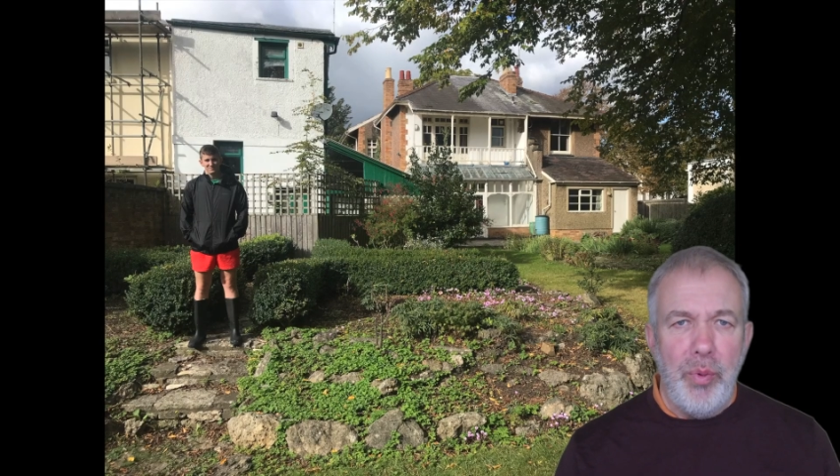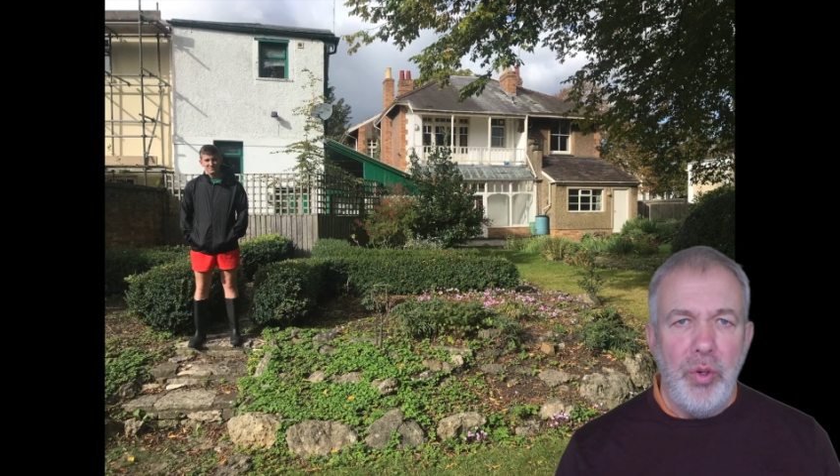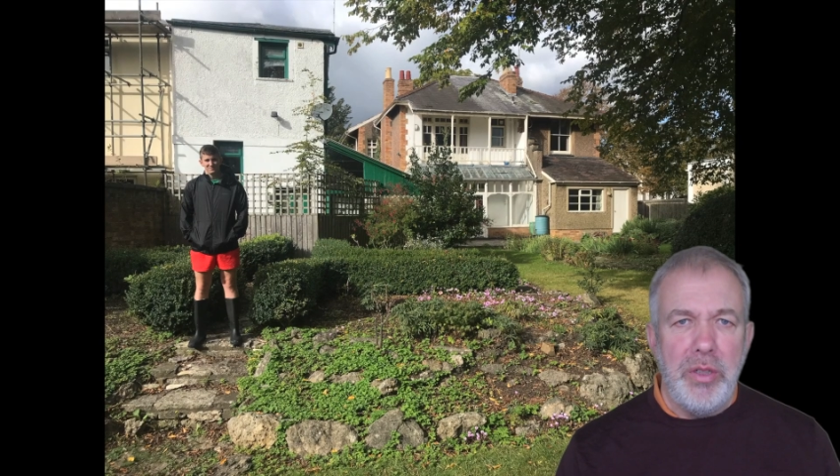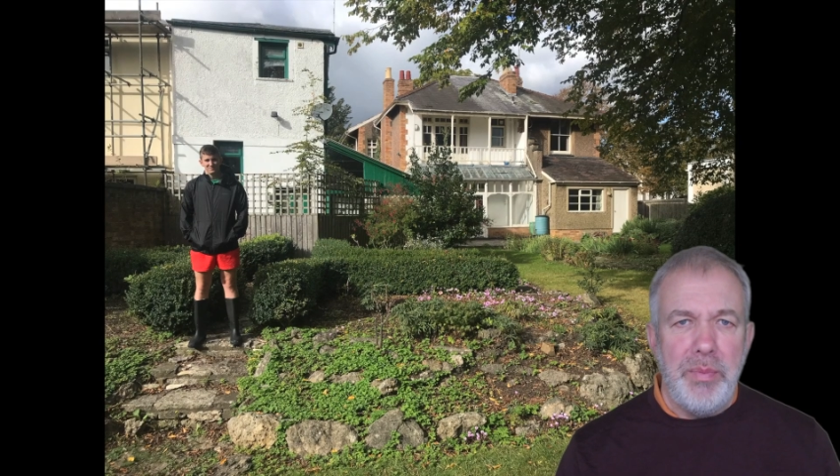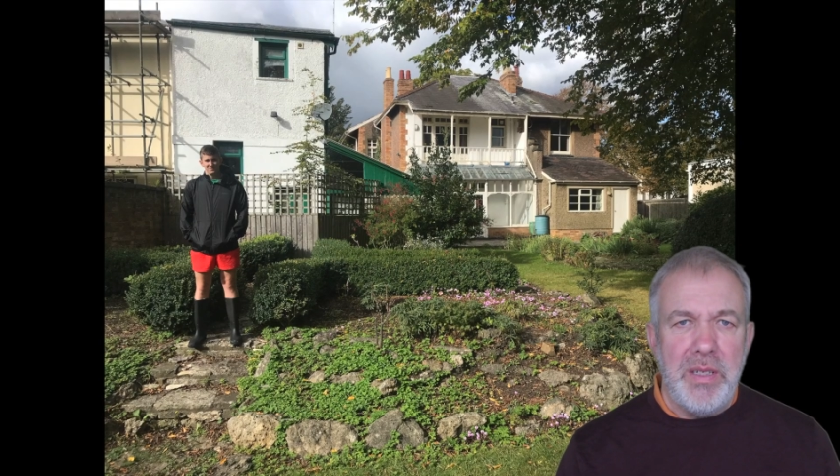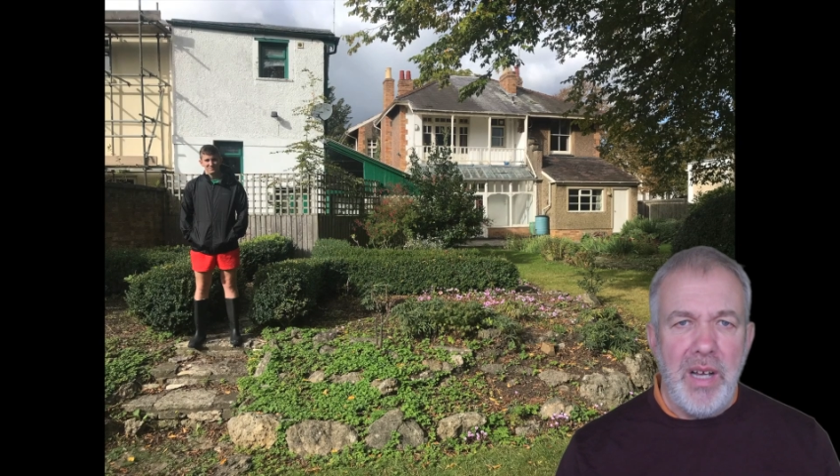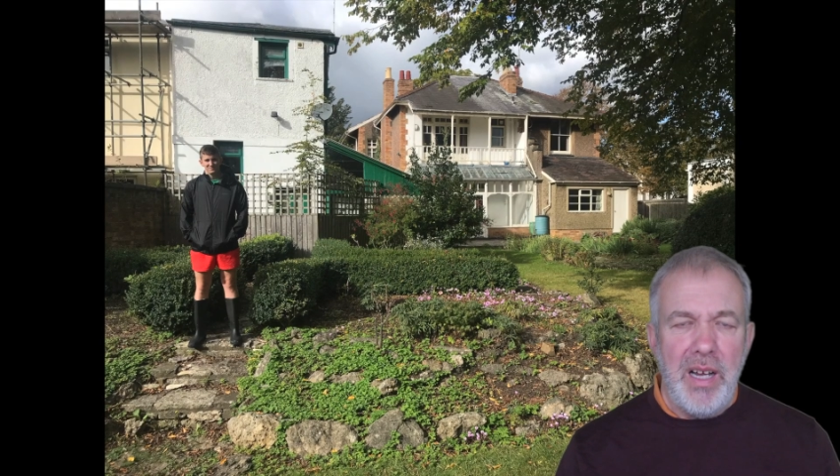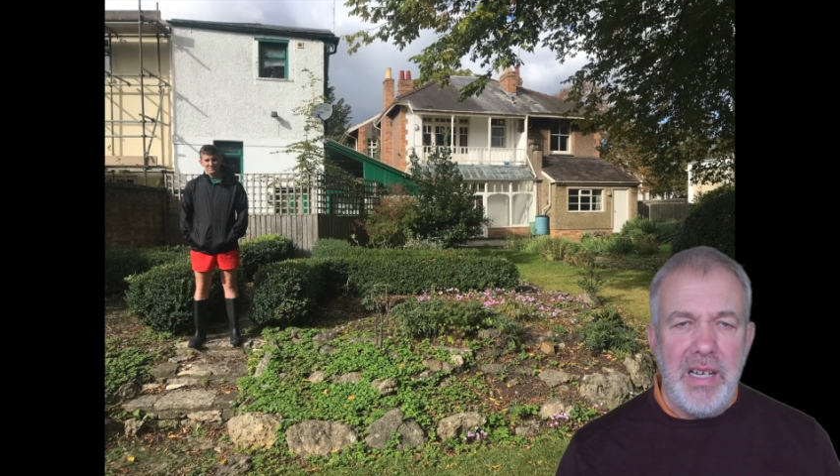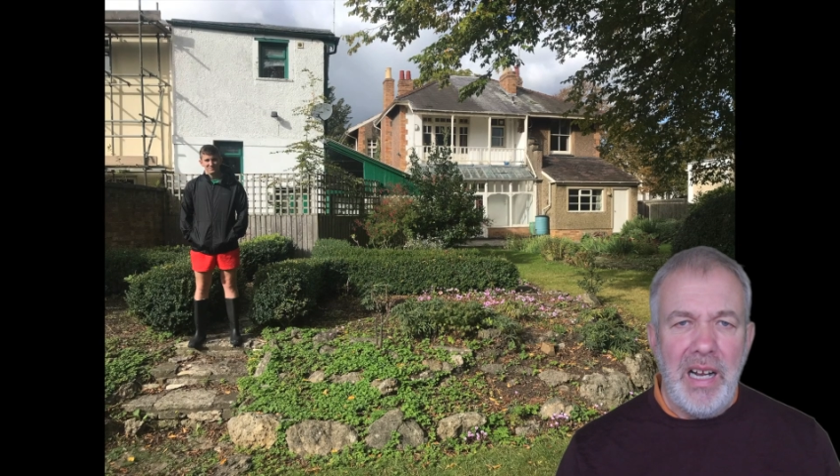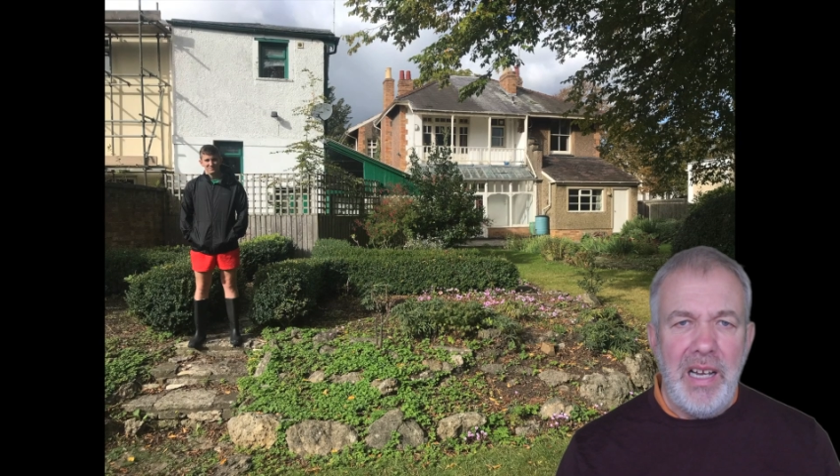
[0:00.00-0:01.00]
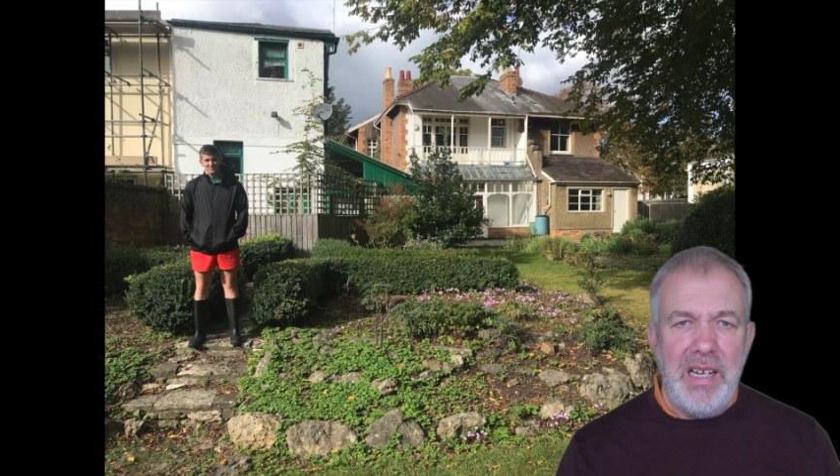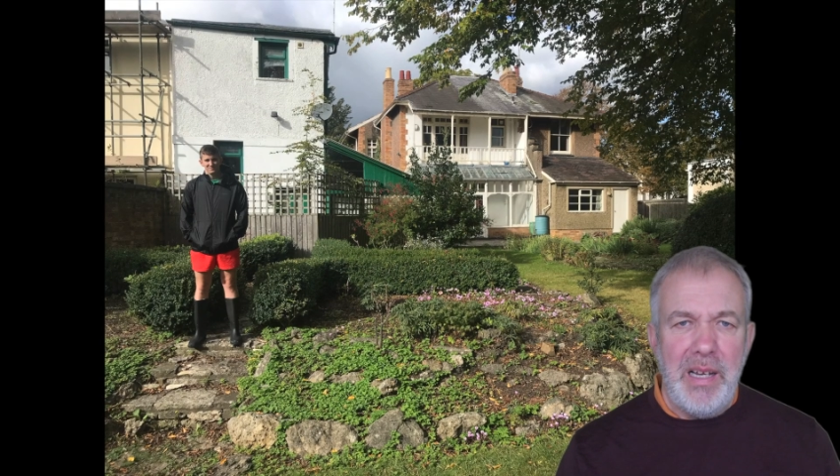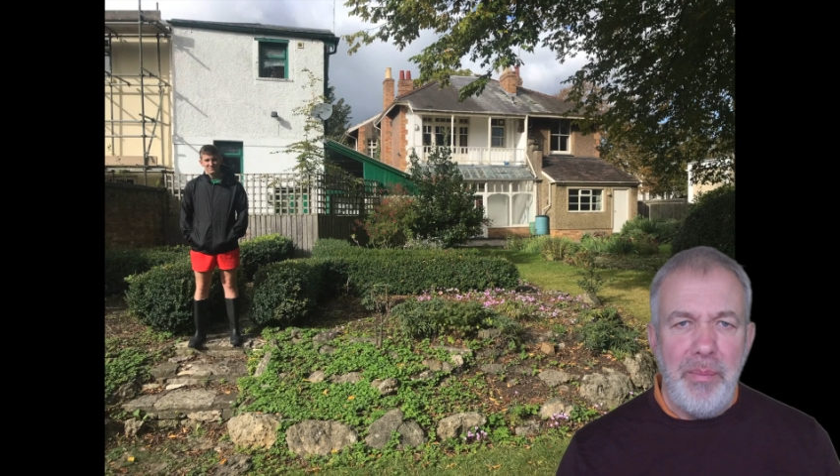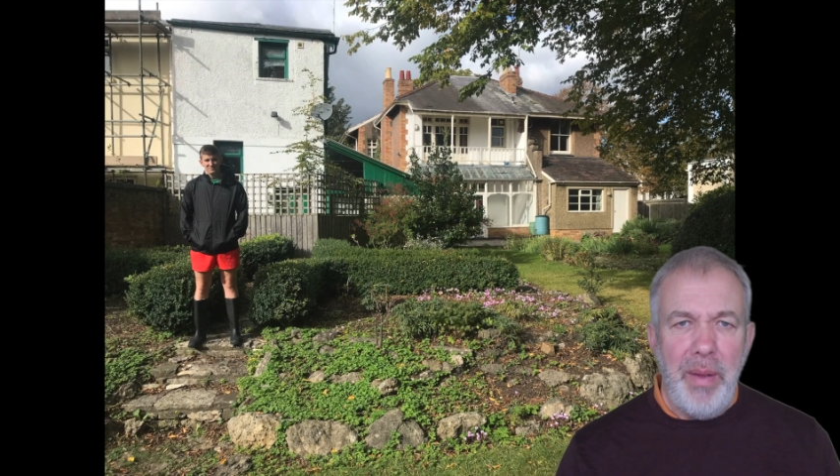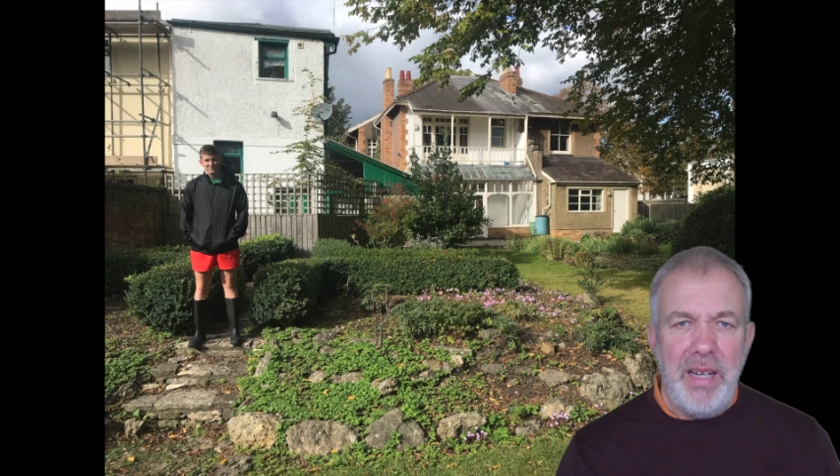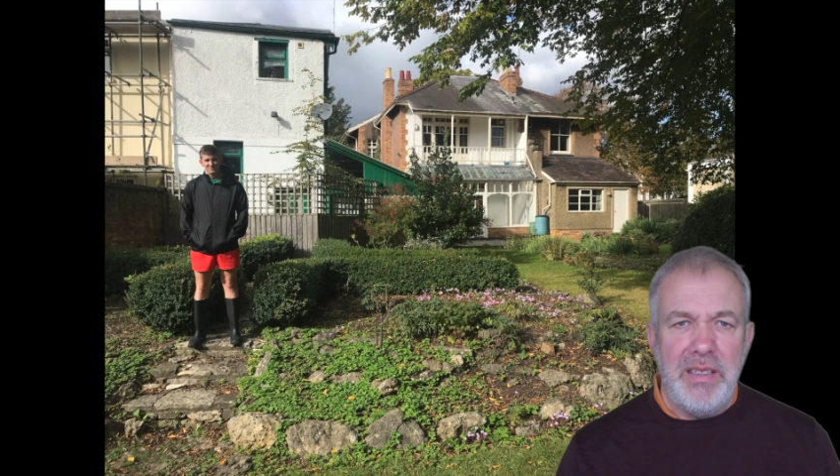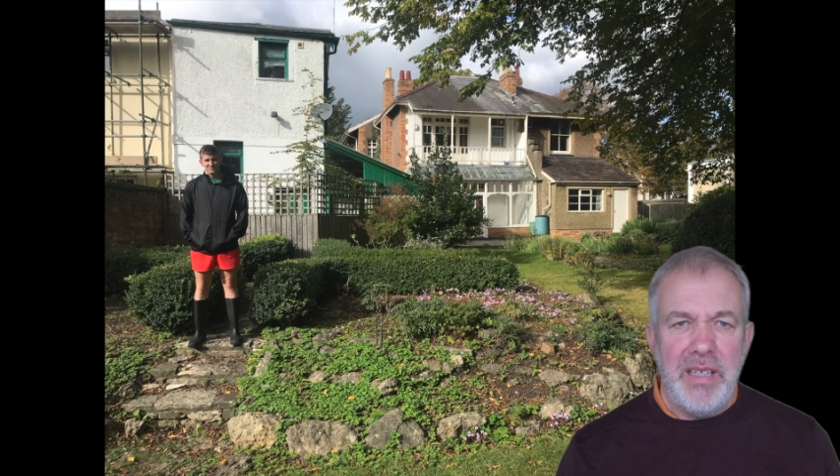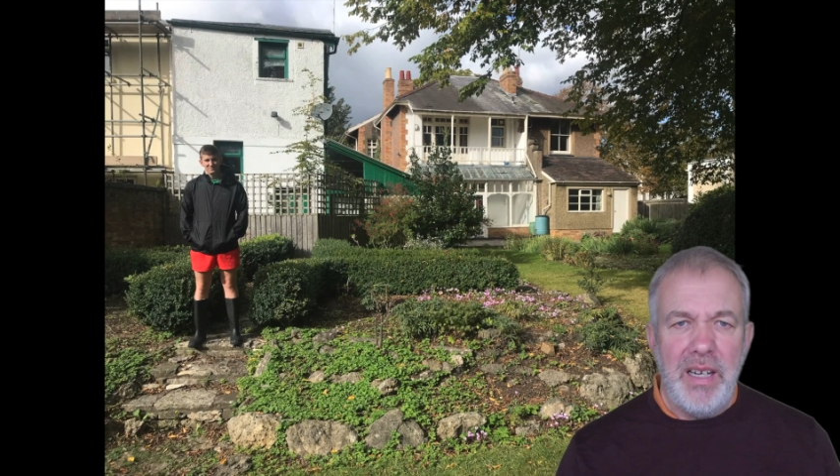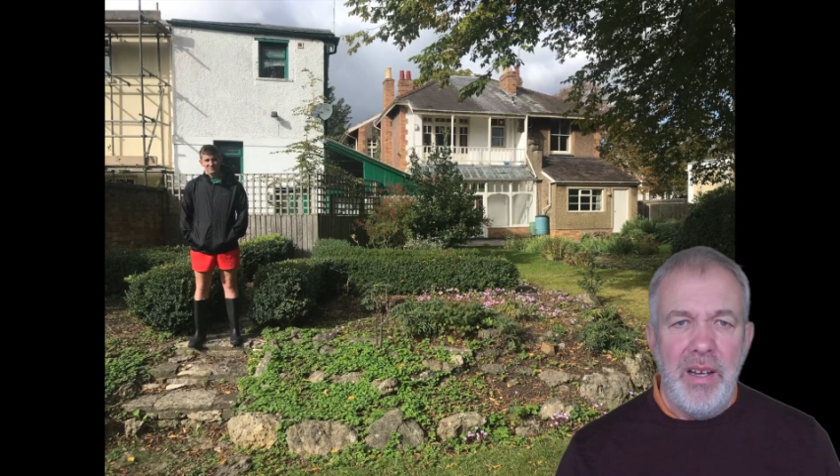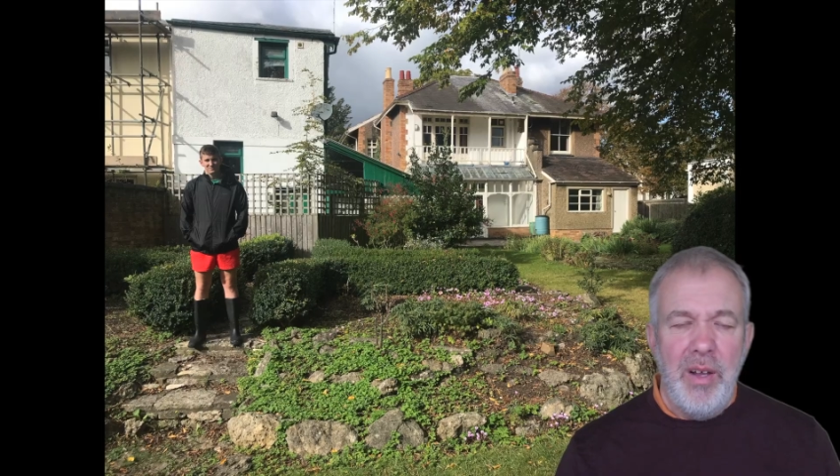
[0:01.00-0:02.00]
he's been tidying, cleaning,
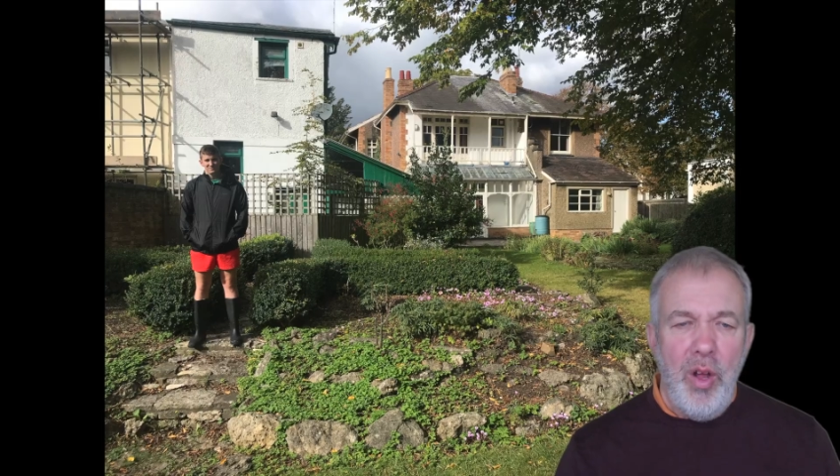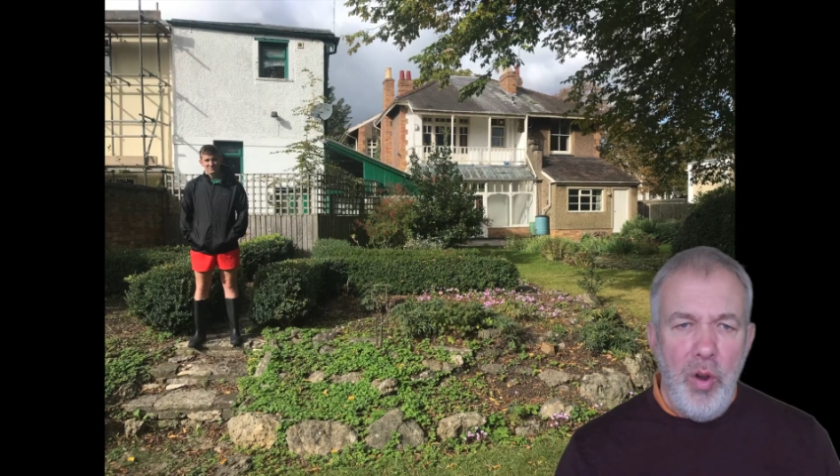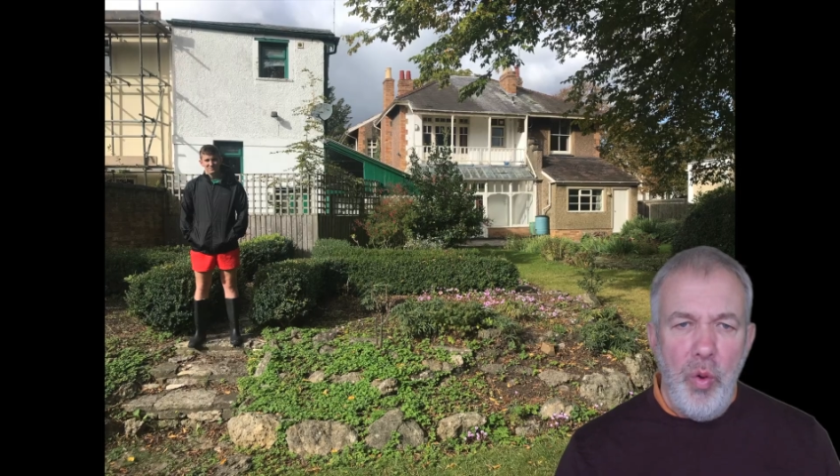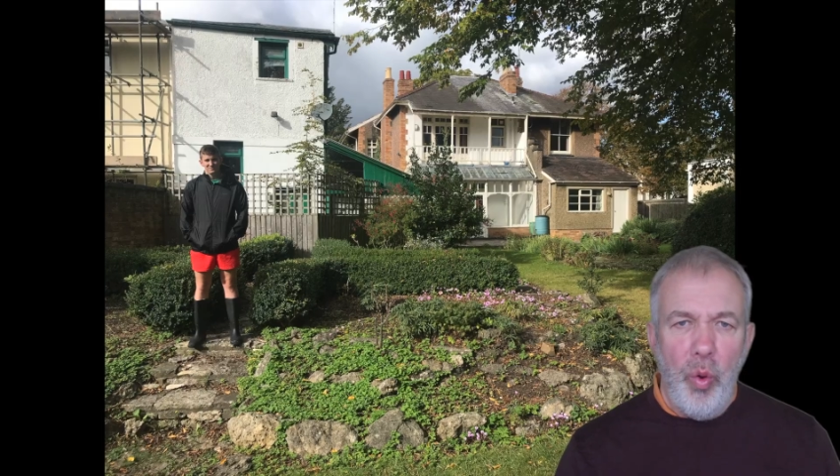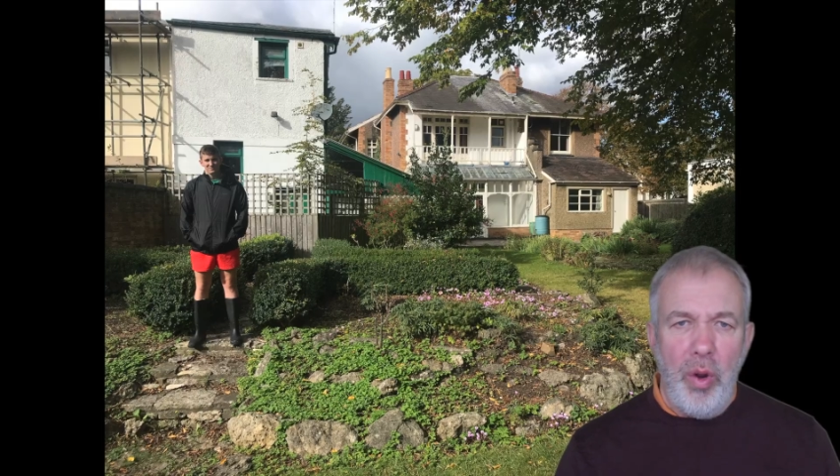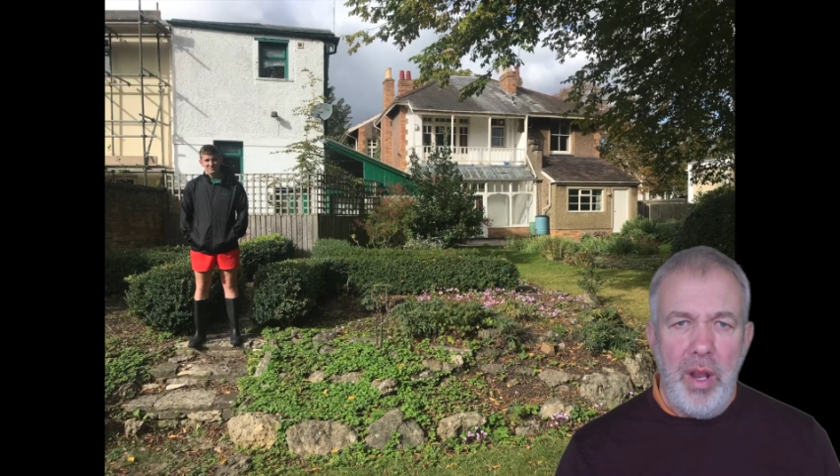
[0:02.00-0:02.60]
painting, lord of the